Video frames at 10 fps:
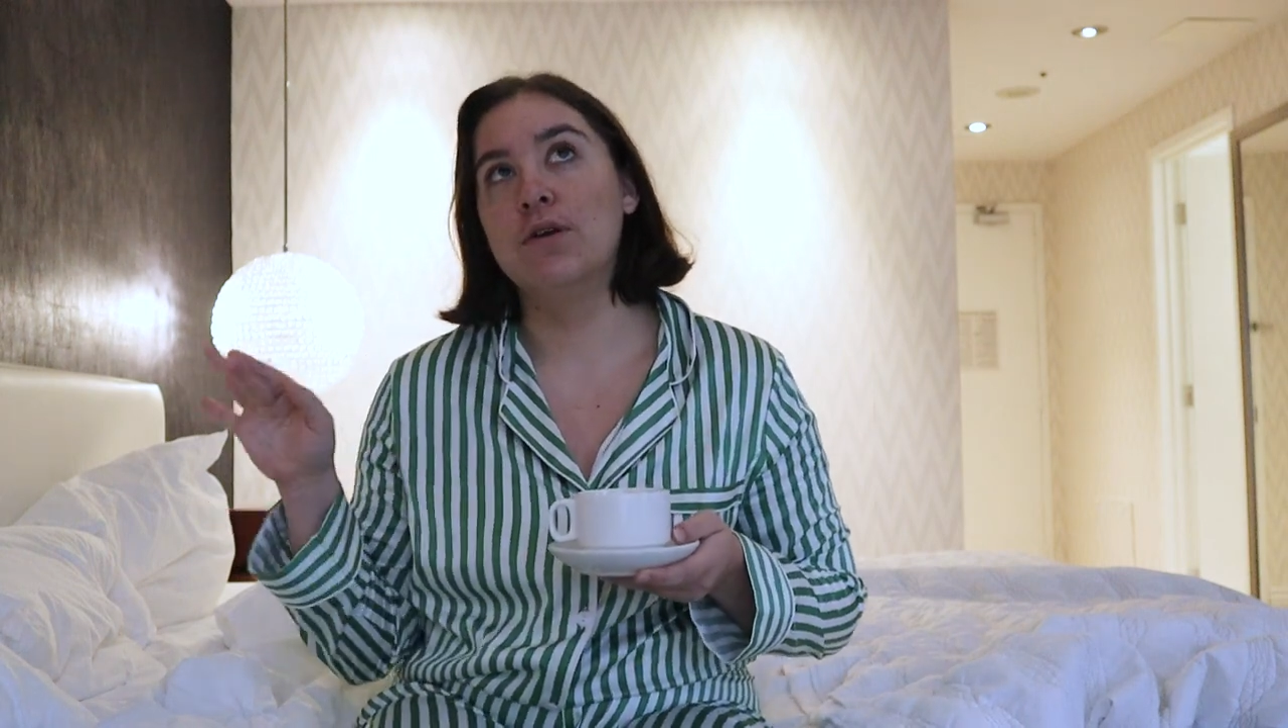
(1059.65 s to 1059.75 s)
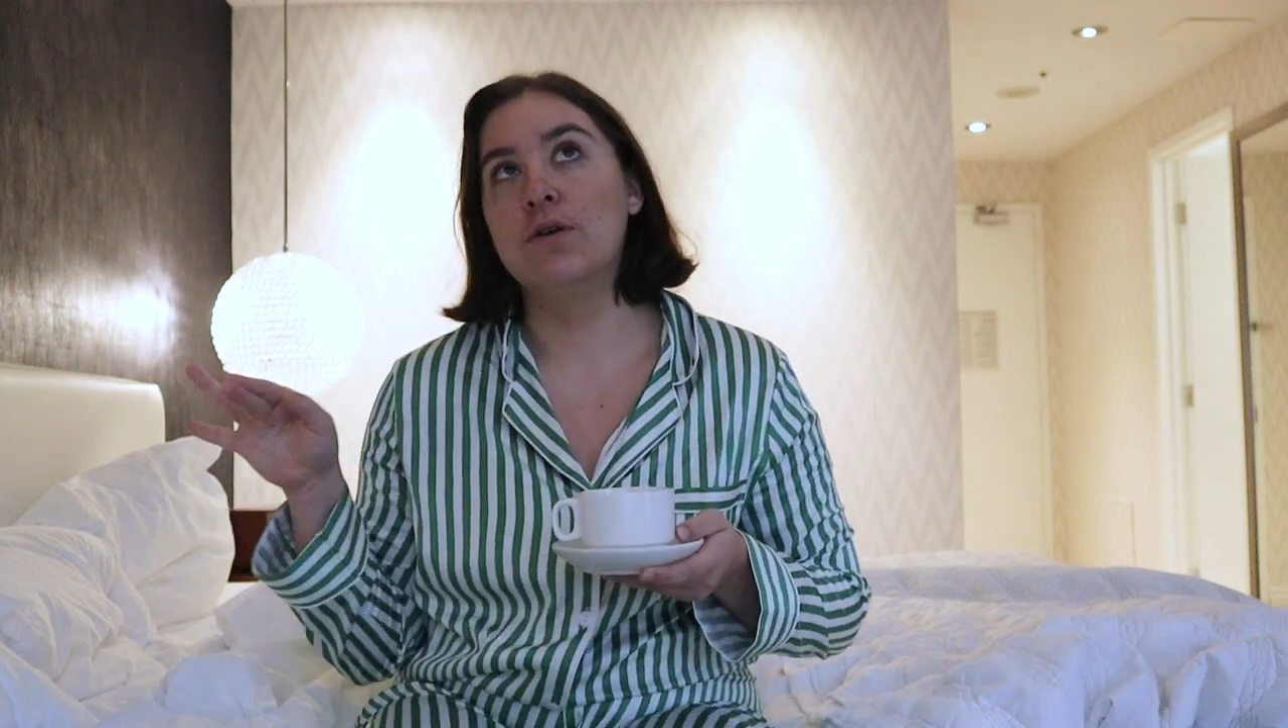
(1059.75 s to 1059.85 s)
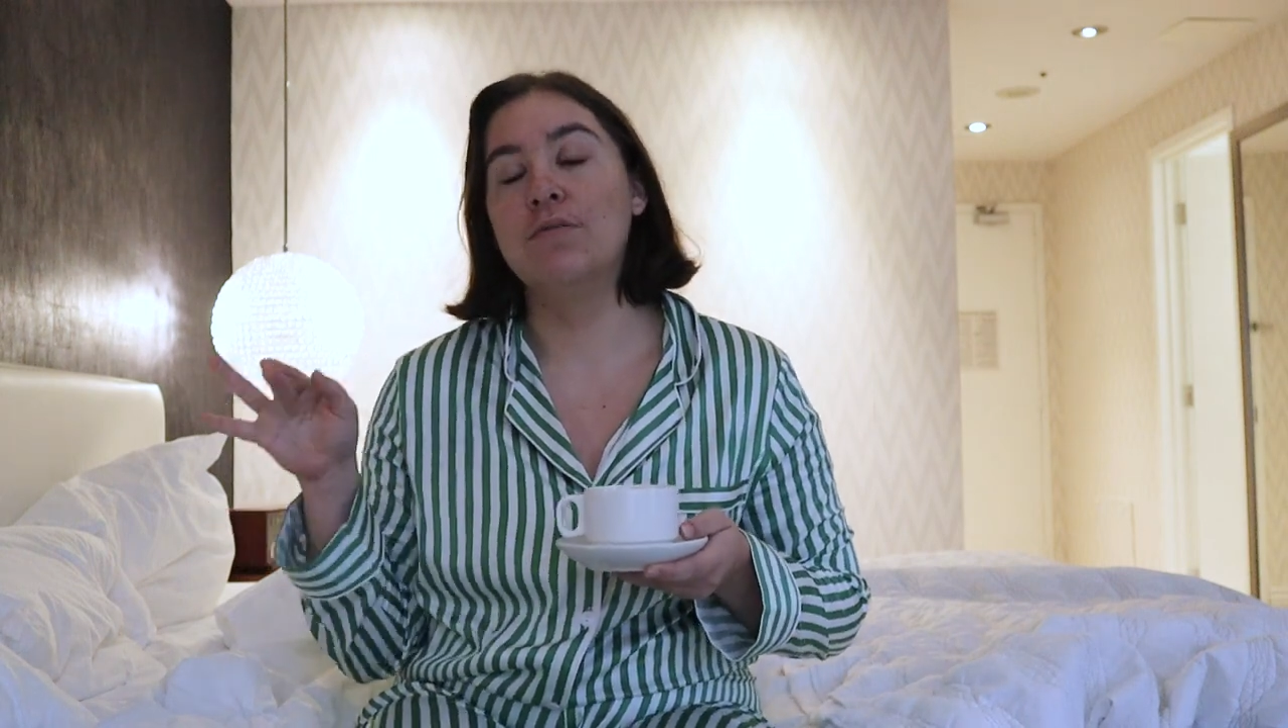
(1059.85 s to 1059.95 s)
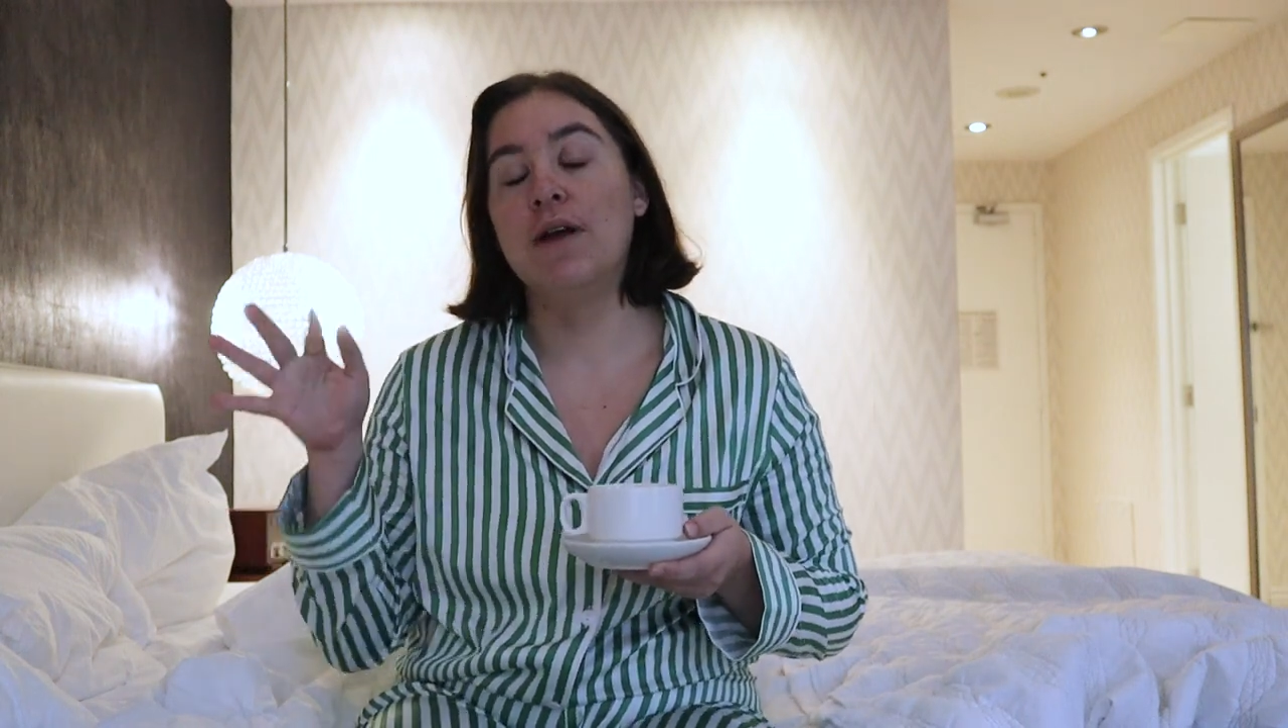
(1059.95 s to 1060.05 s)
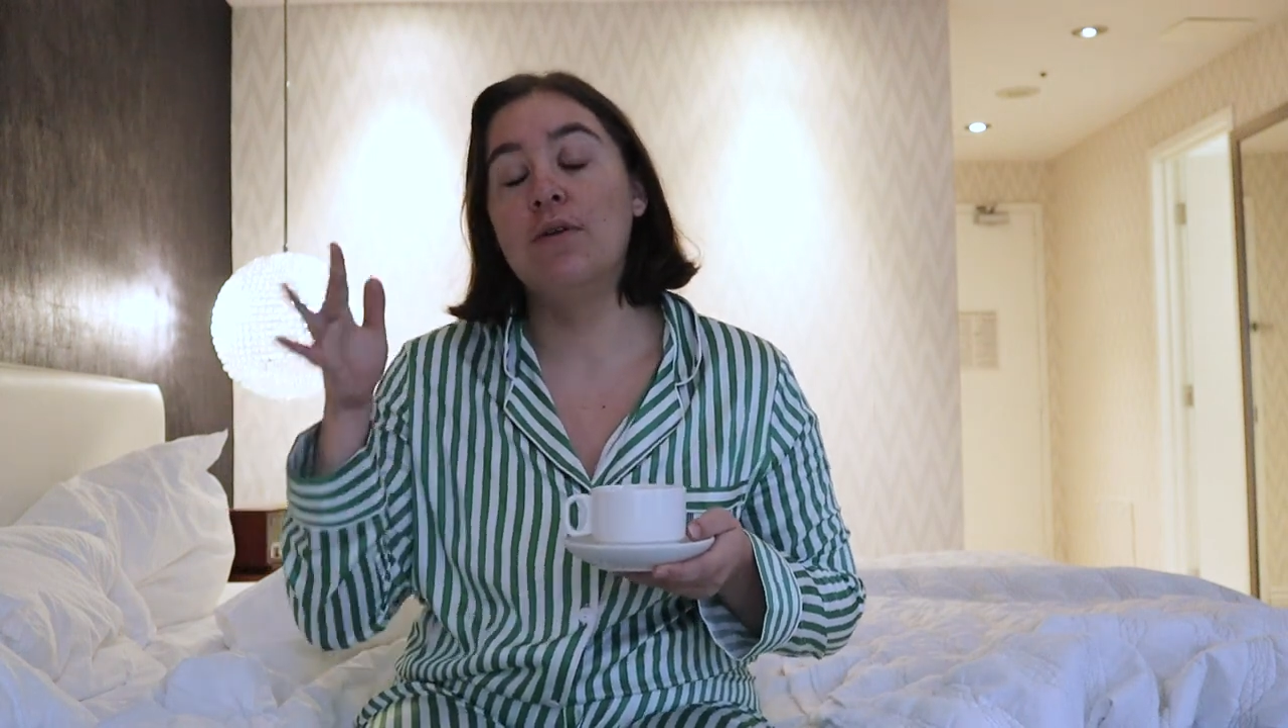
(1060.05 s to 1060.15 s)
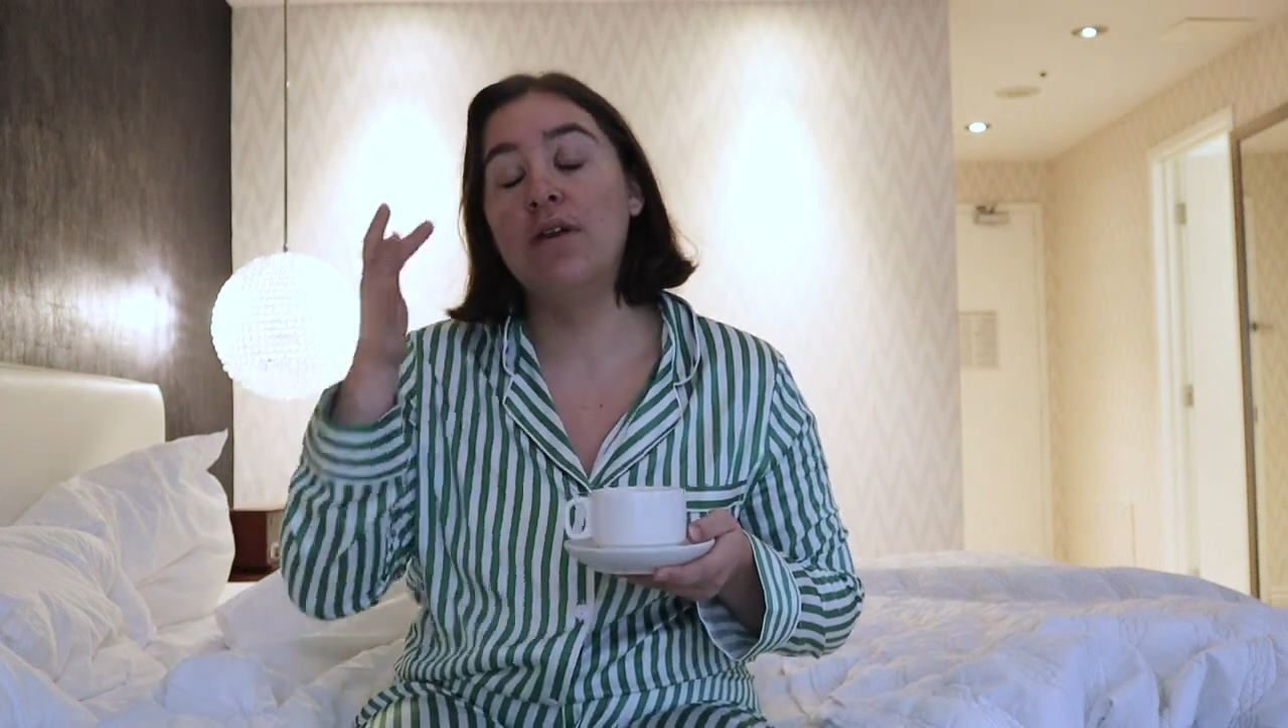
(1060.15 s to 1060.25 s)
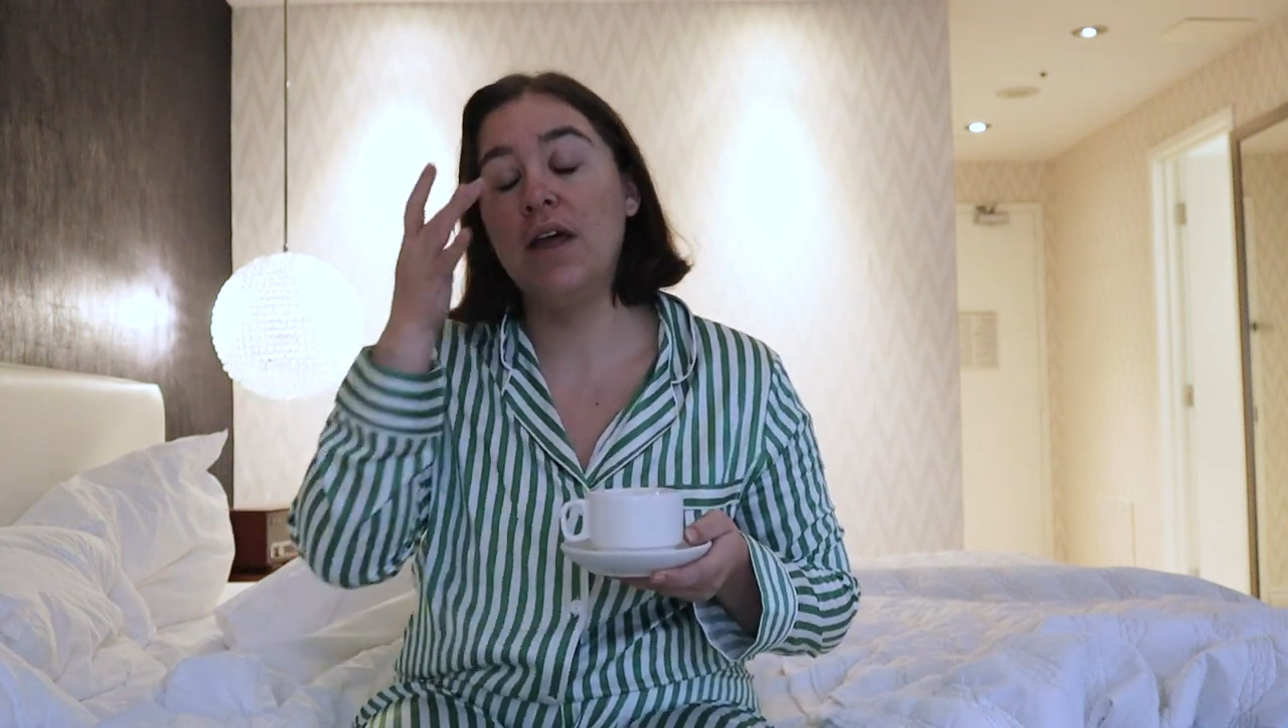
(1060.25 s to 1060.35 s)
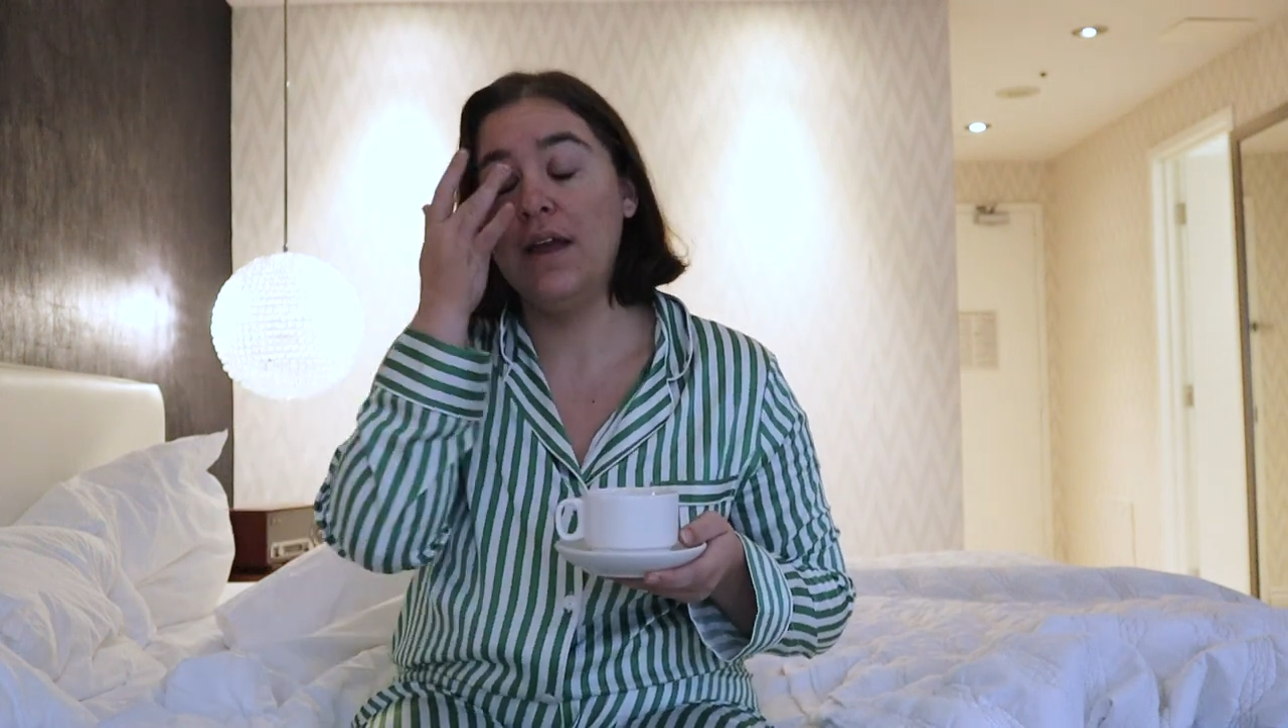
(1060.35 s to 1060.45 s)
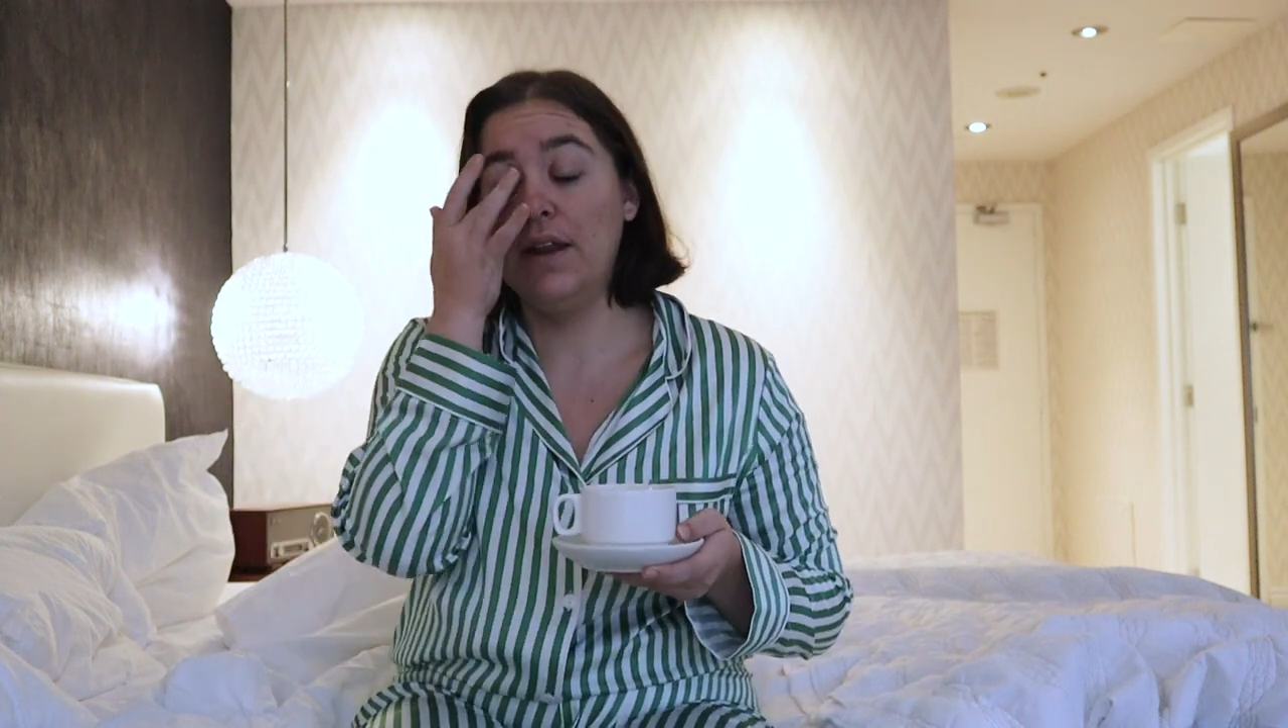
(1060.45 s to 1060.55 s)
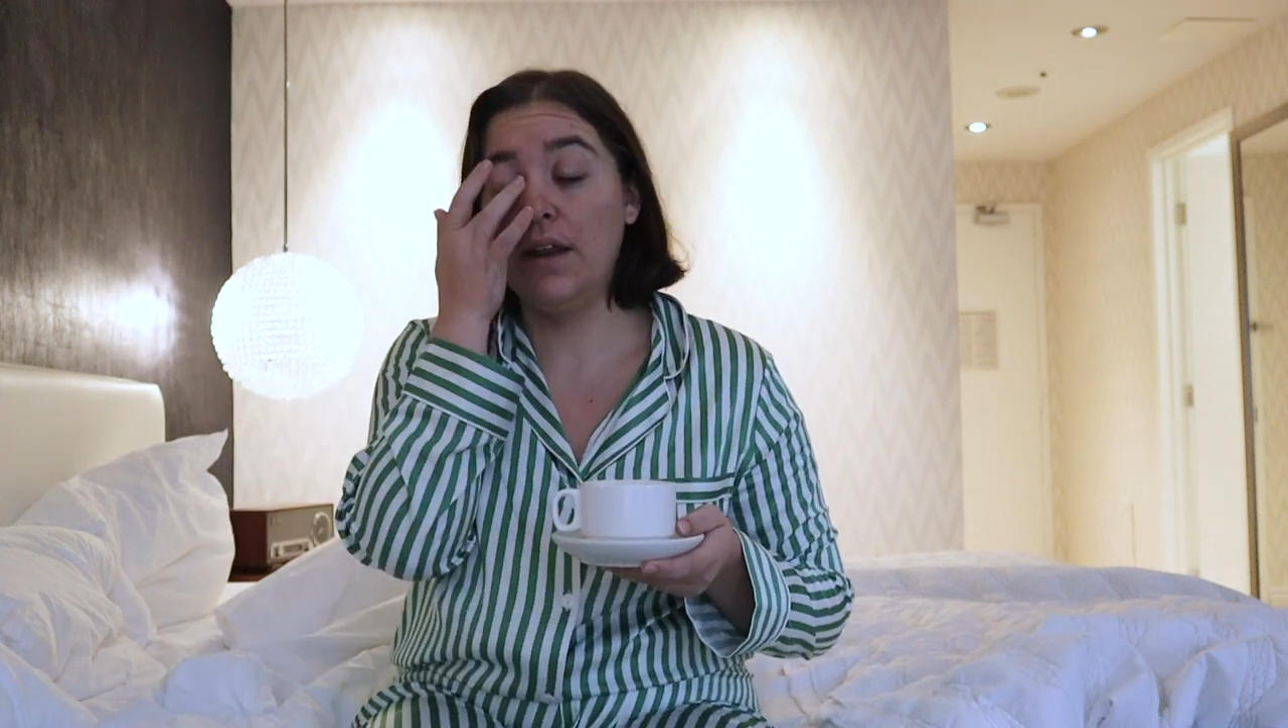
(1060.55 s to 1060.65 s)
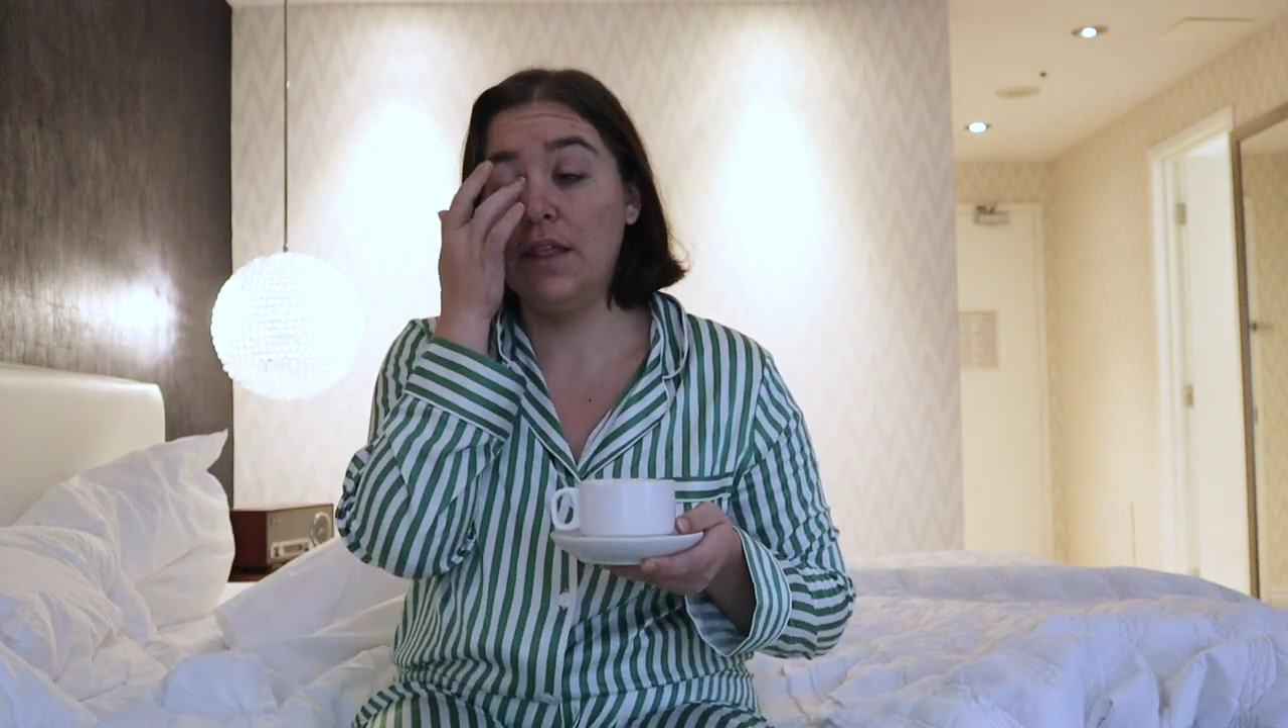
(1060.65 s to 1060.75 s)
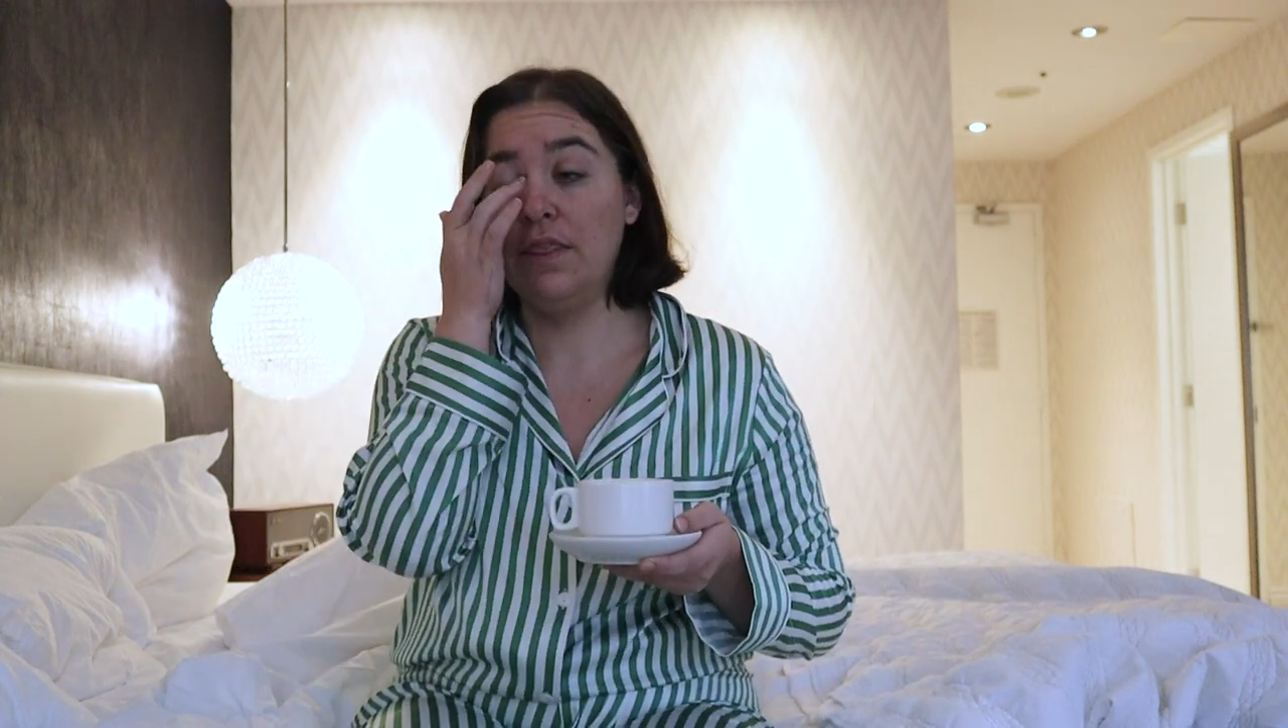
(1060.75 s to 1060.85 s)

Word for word: around 9,